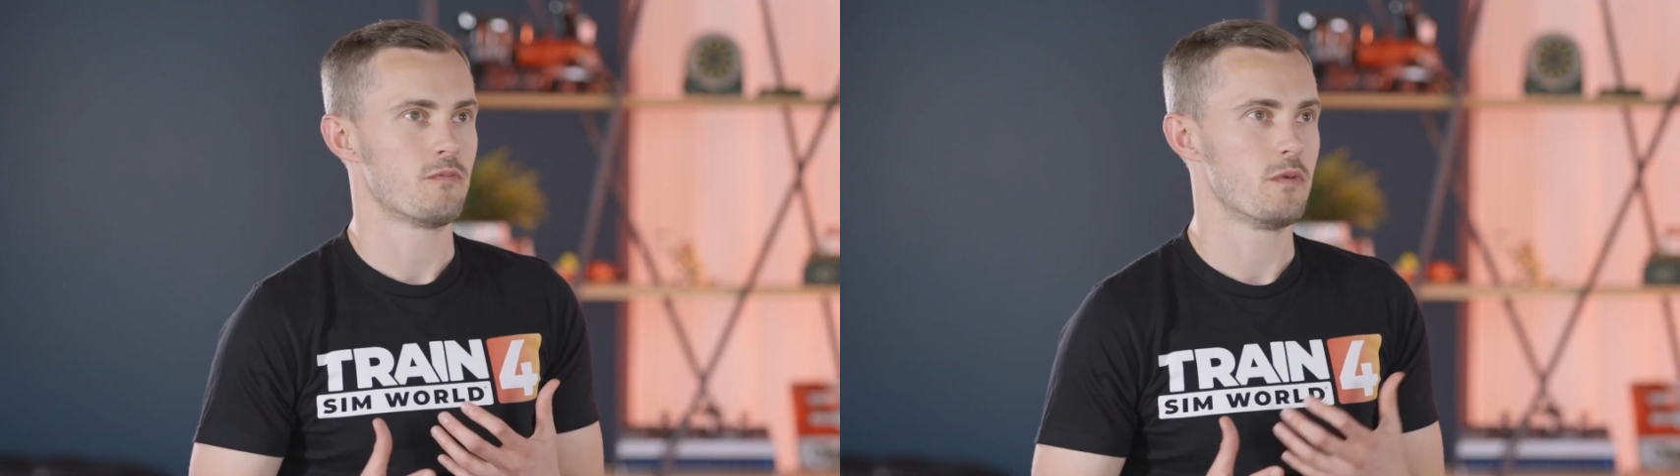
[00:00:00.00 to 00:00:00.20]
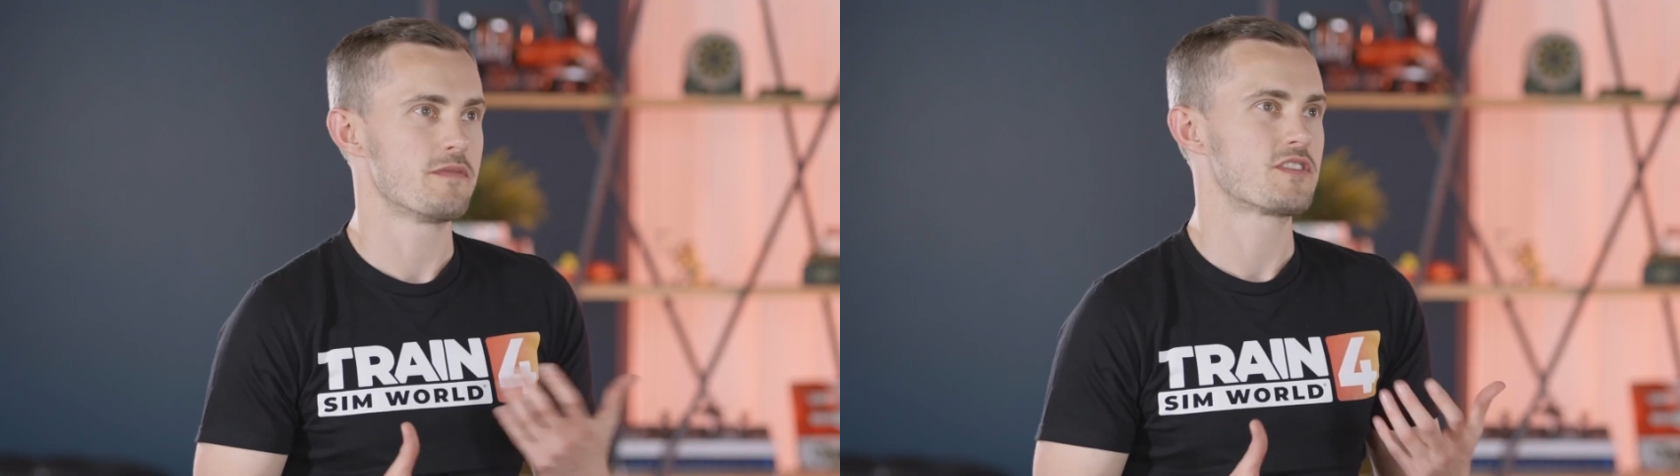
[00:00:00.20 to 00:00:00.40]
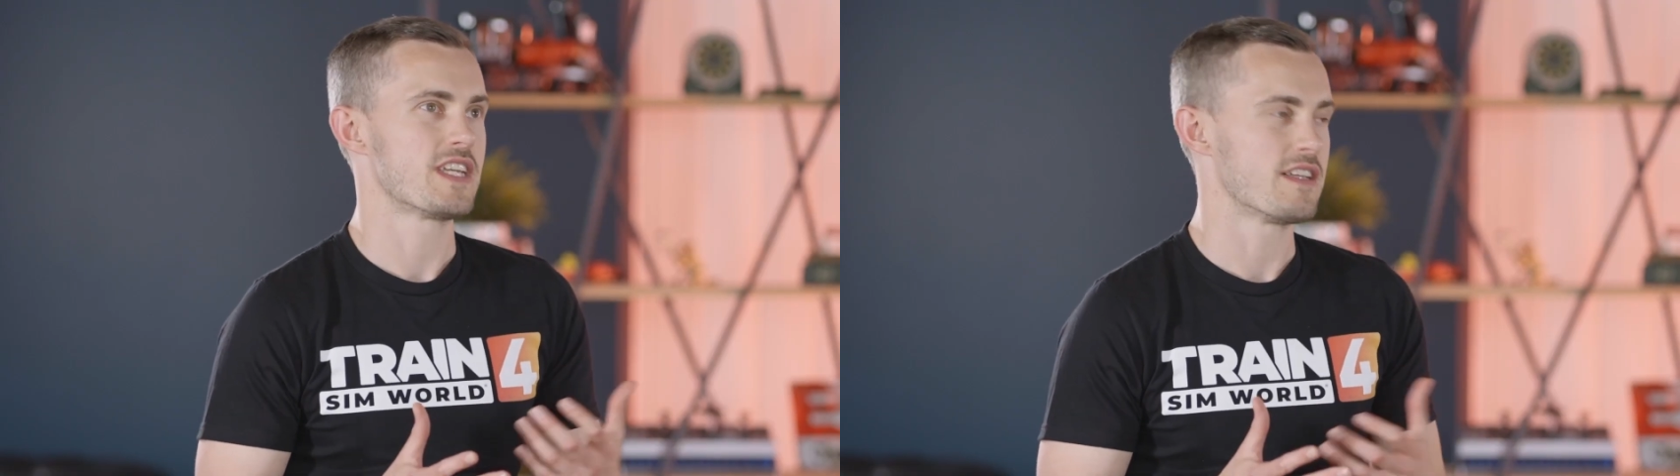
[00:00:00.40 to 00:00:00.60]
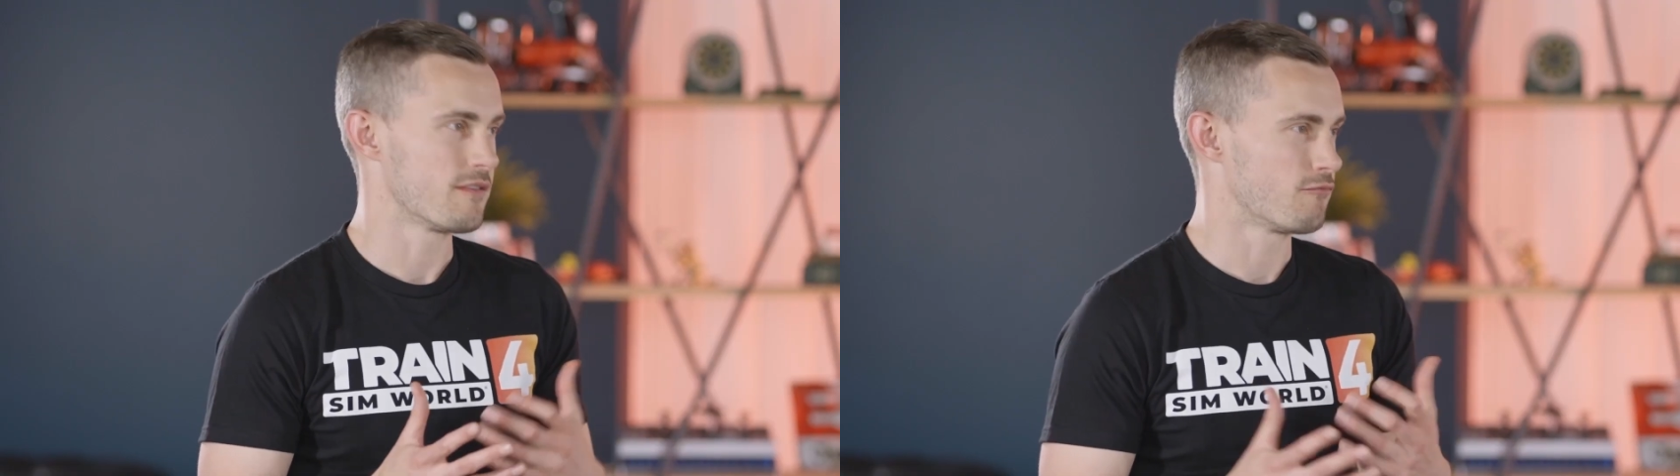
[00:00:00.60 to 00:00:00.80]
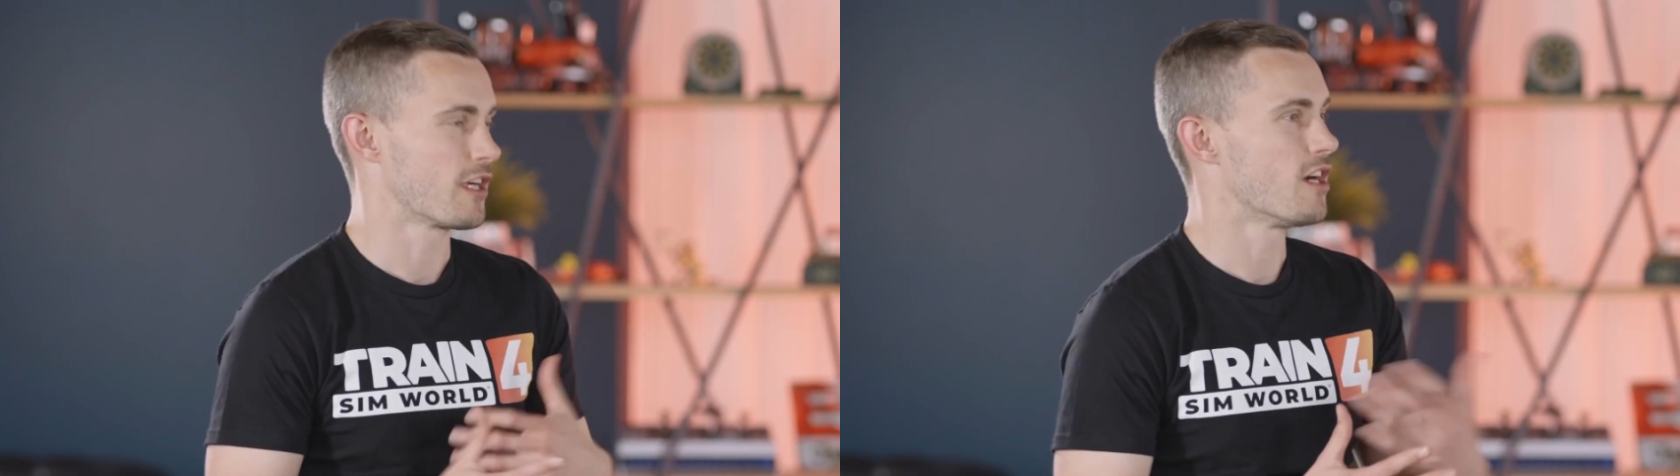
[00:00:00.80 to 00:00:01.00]
we've
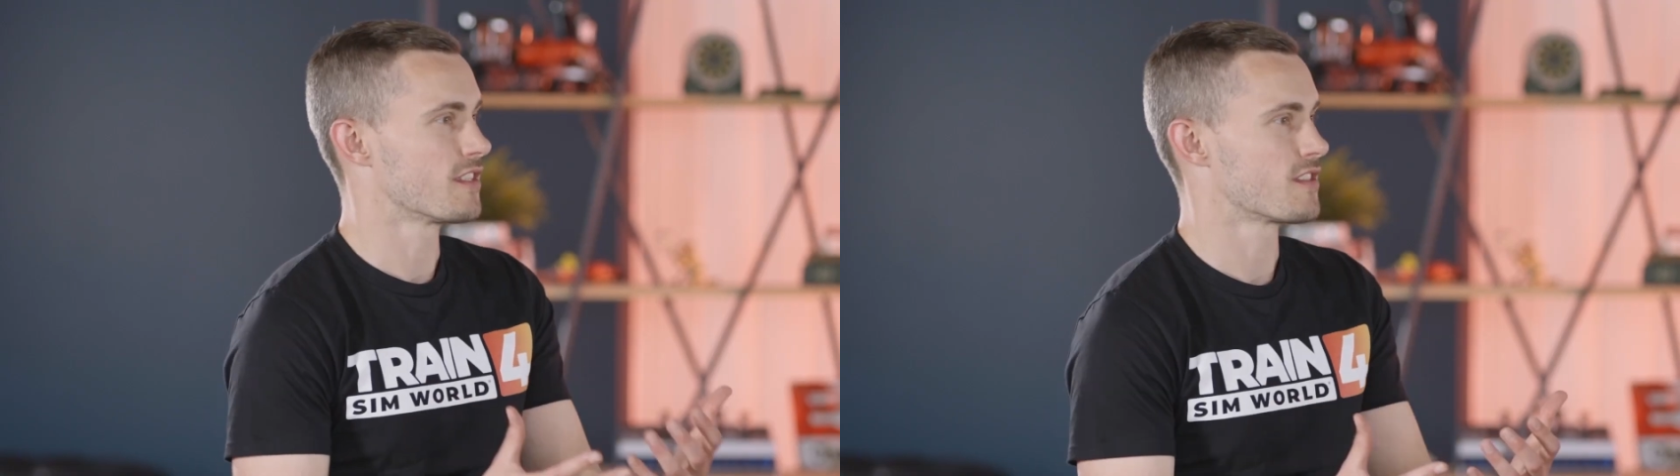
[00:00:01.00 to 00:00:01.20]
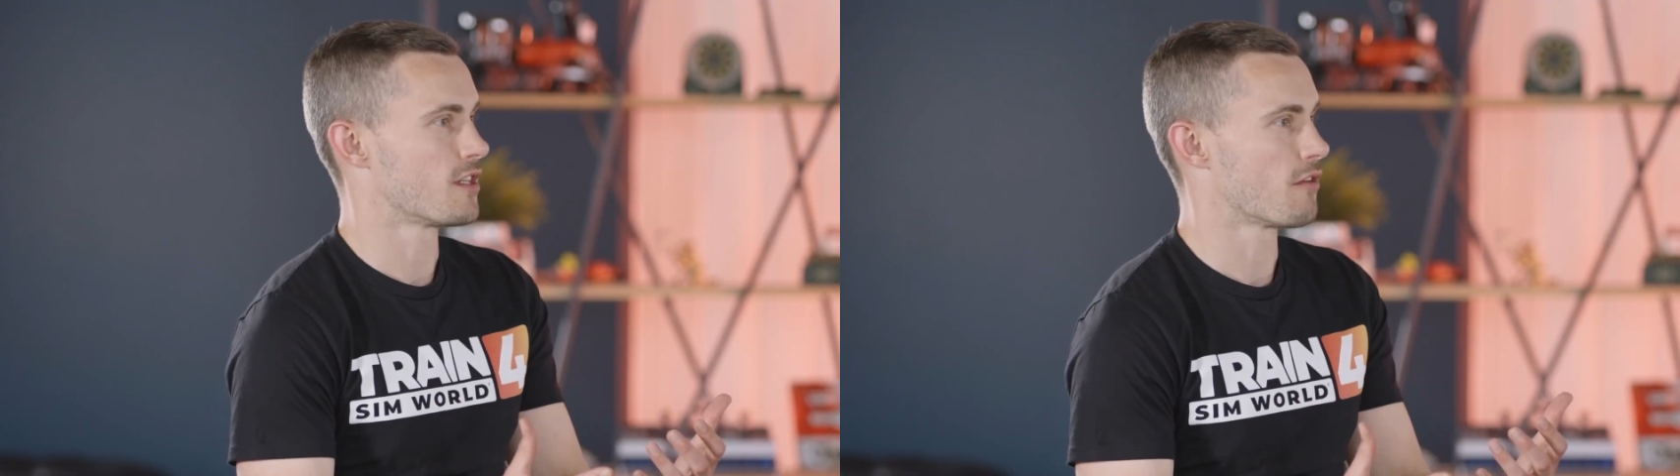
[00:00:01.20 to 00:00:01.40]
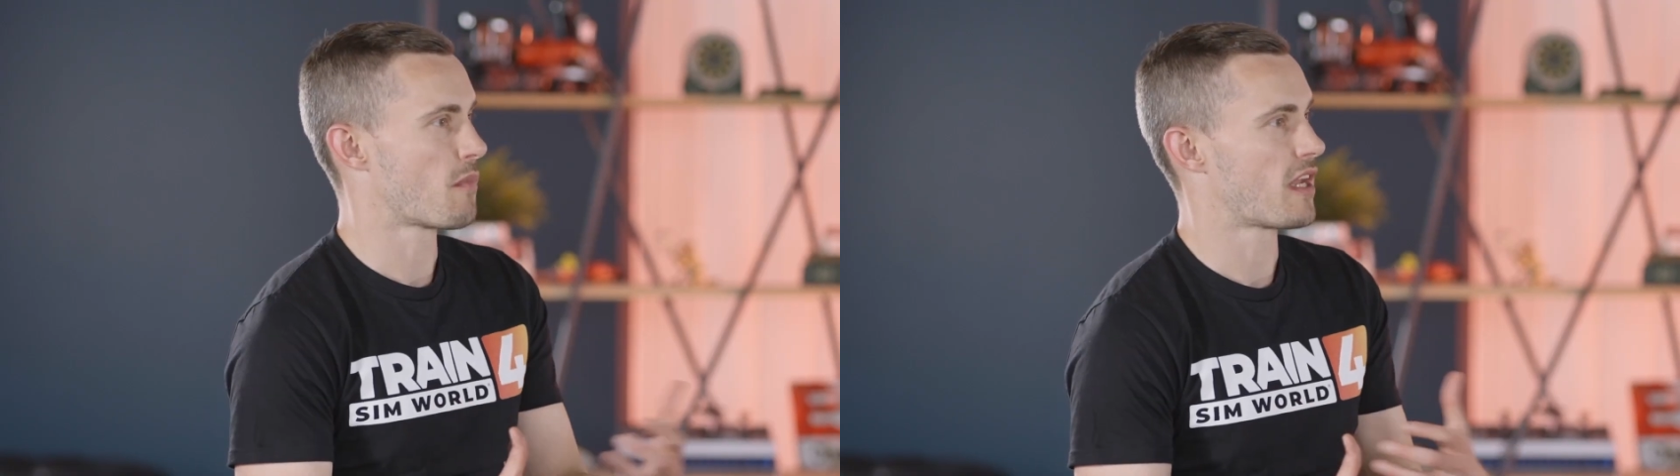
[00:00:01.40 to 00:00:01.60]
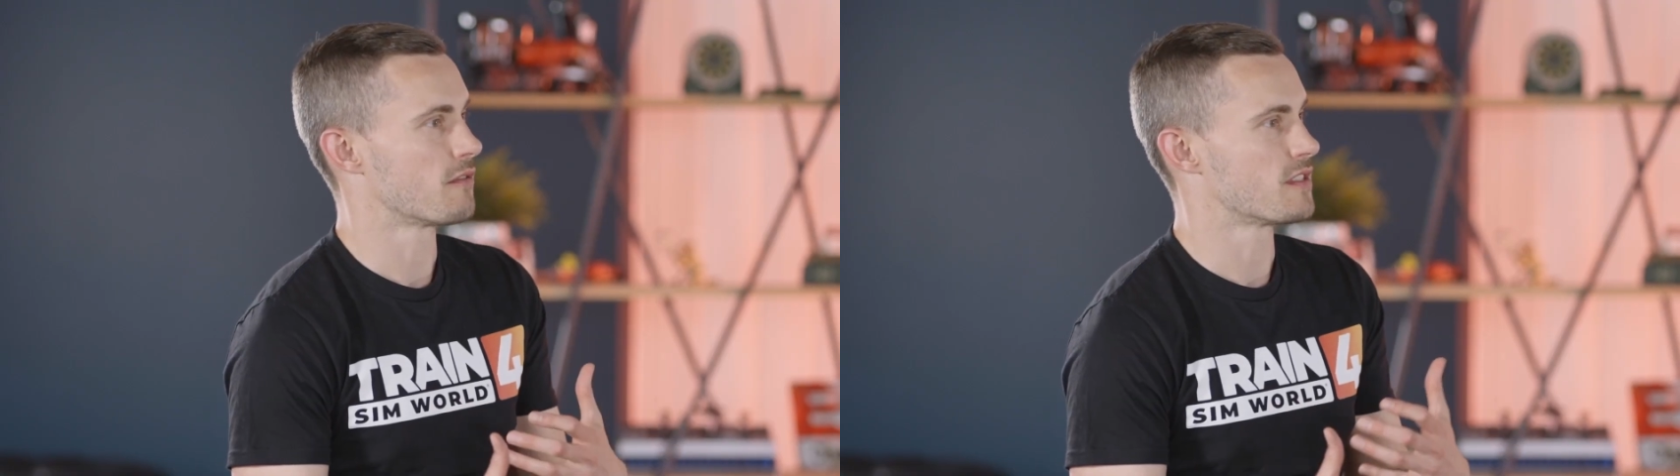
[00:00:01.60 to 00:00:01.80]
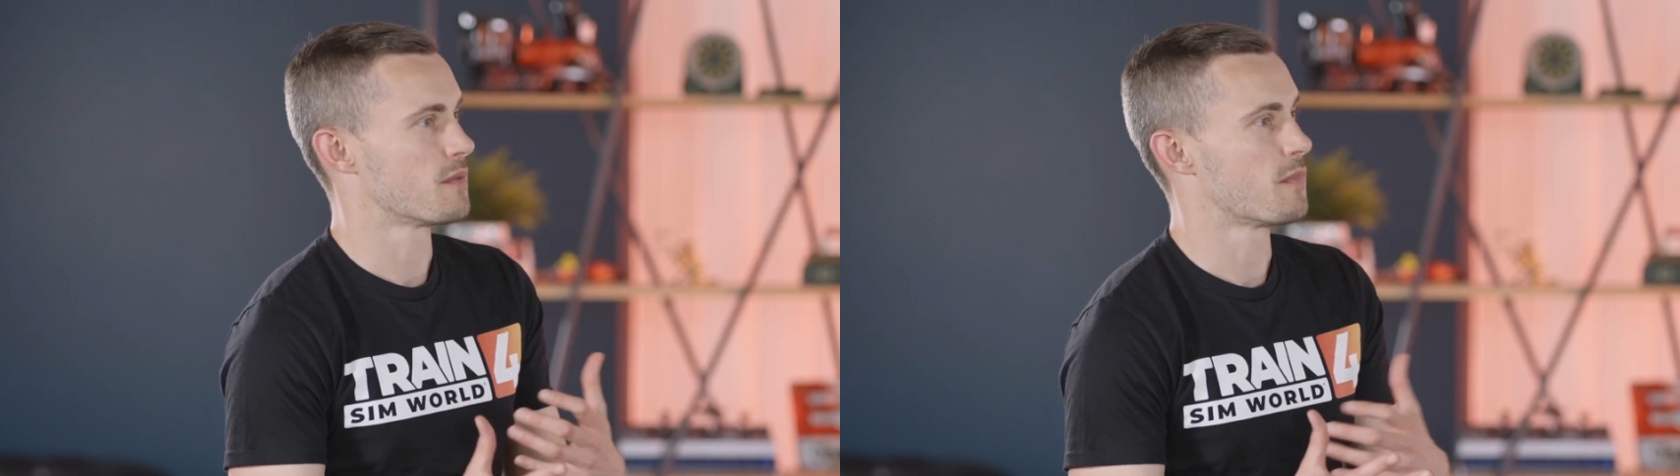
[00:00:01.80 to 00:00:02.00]
seen regarding Scenario
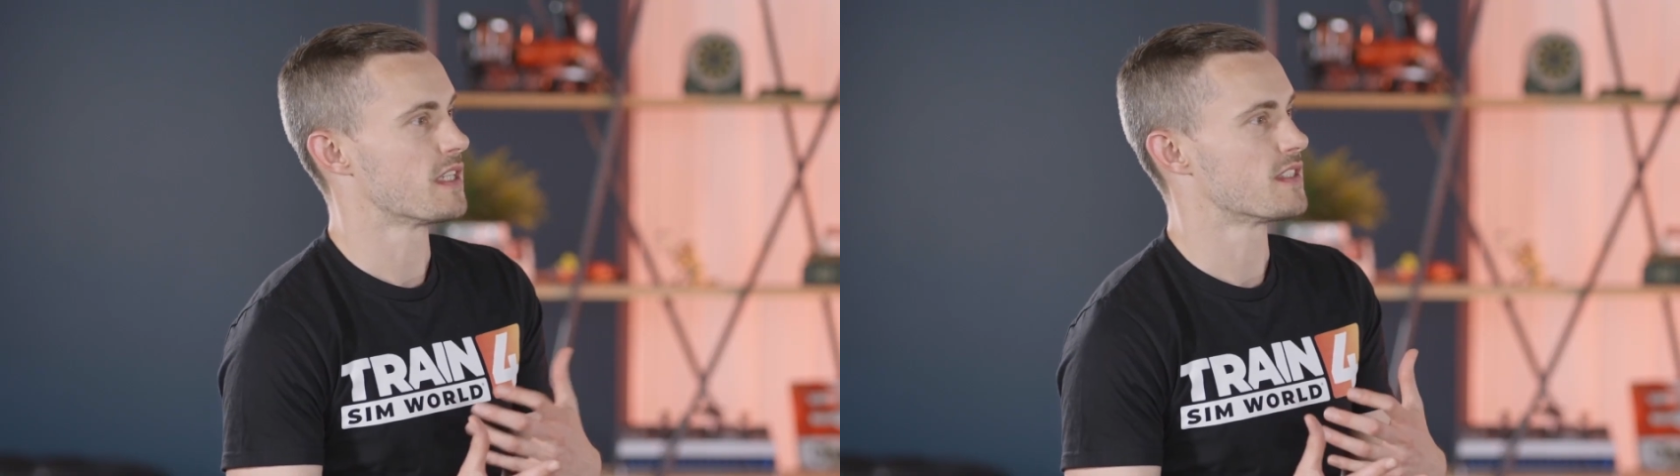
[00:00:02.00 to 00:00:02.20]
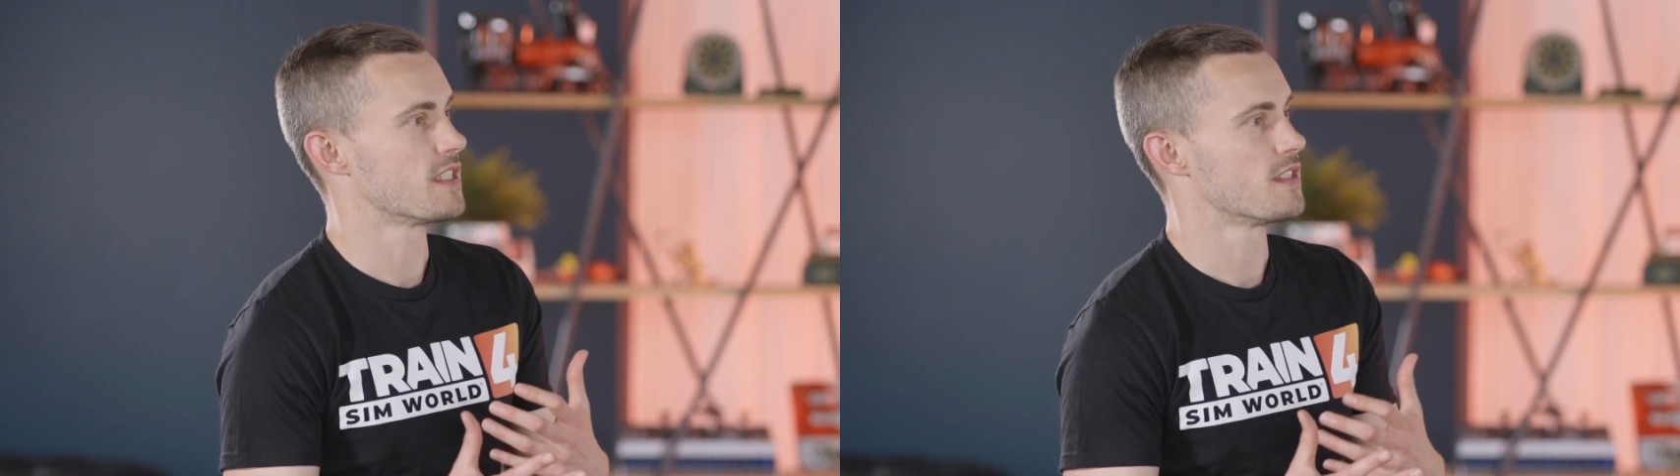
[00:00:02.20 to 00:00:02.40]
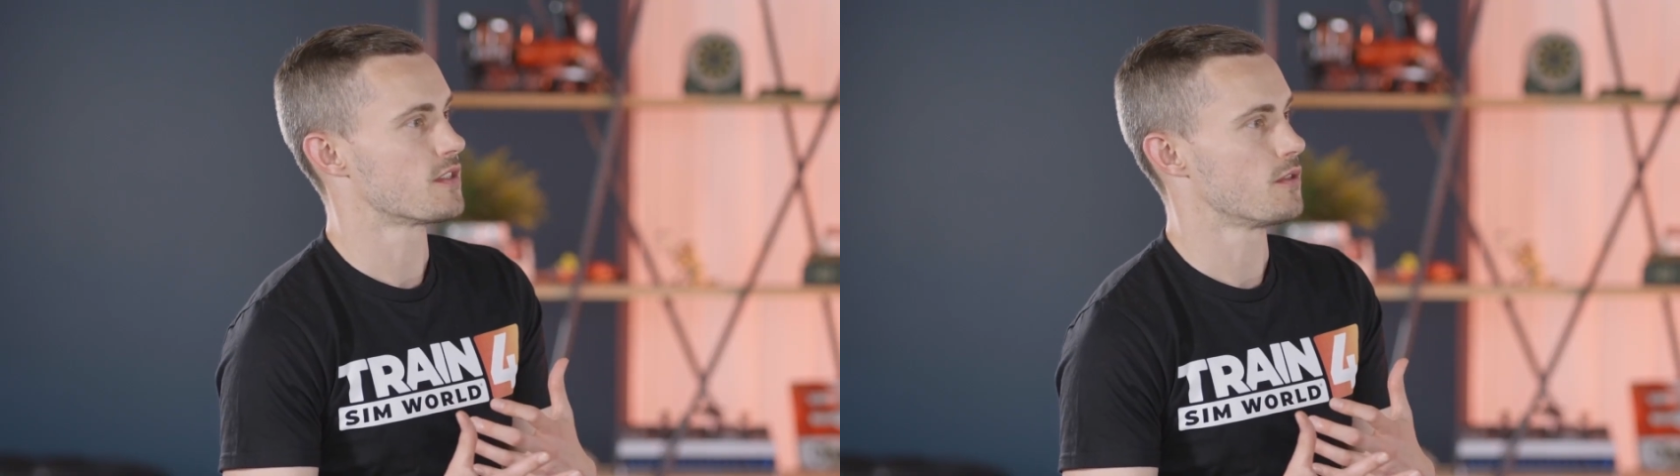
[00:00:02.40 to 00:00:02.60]
Planner is the ability